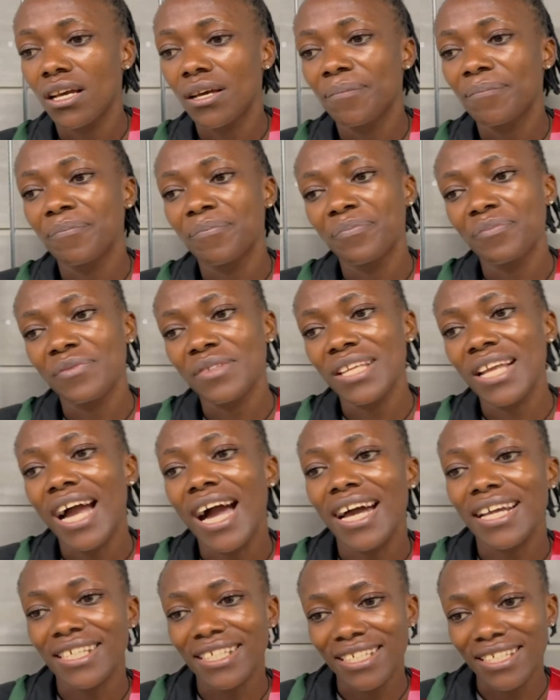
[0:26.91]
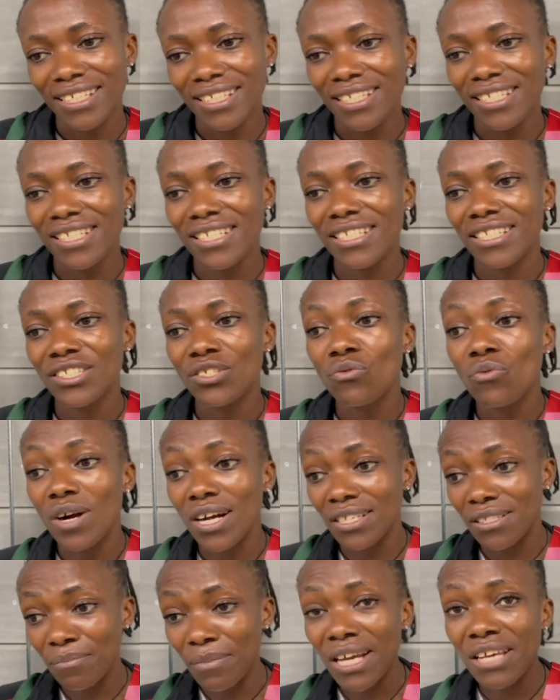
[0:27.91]
And it
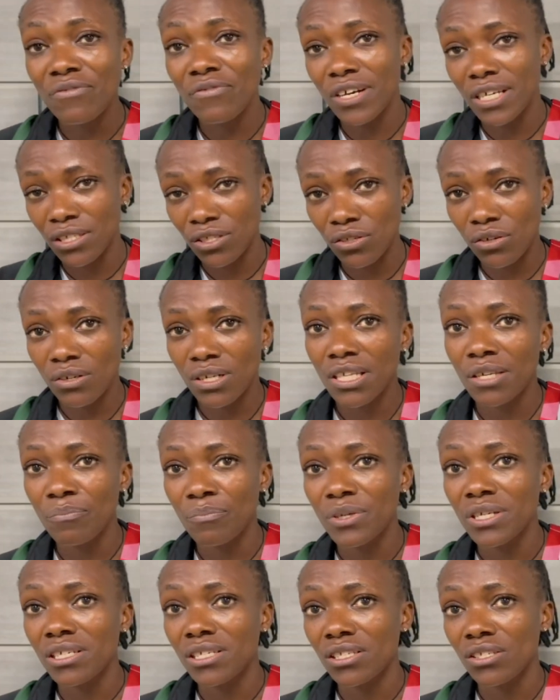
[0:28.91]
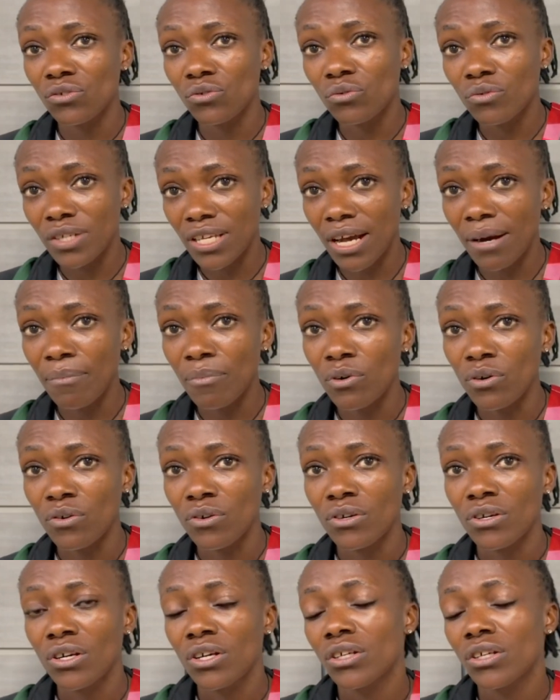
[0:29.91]
was my first Olympics to double,